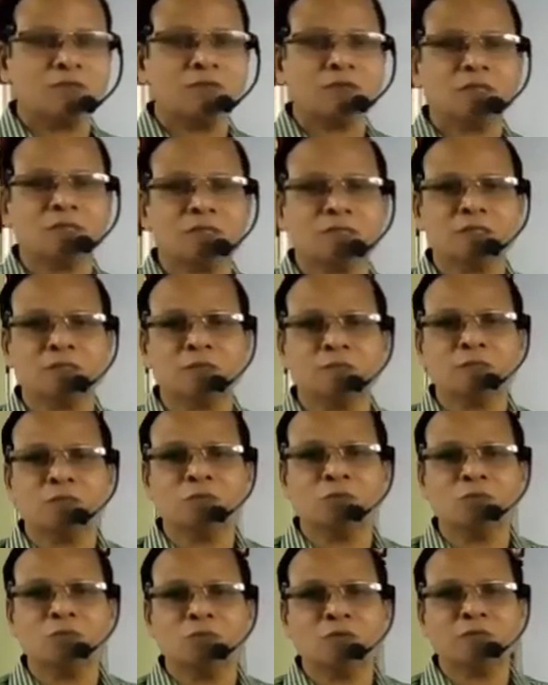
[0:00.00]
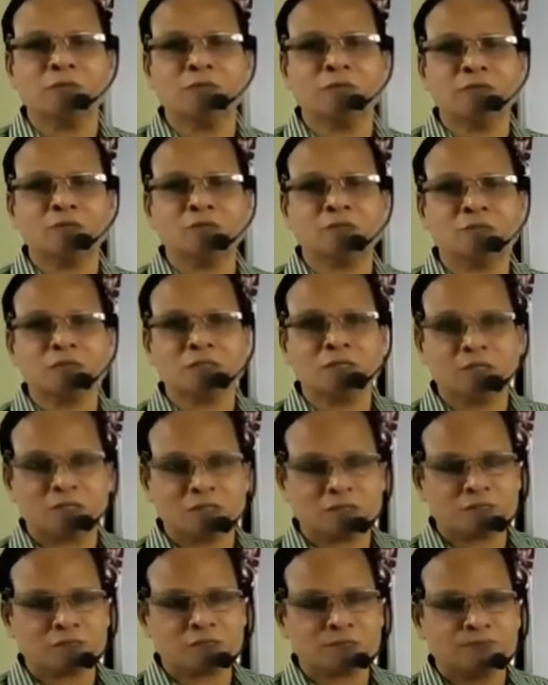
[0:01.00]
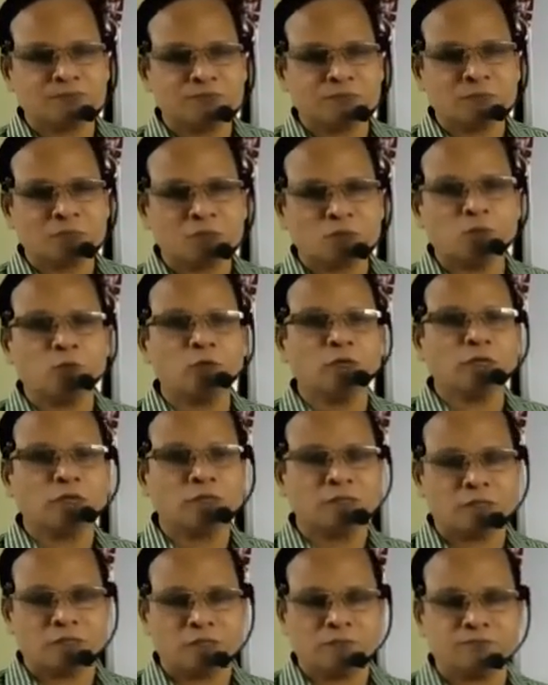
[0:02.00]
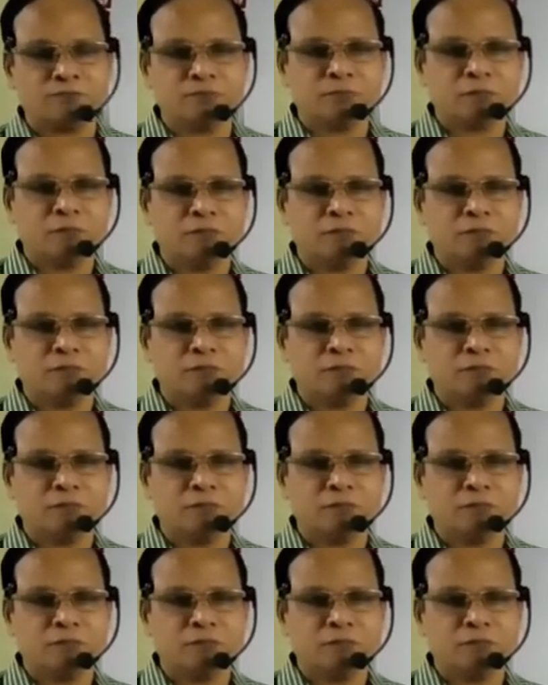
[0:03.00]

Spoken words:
For example, the bone marrow cells. We have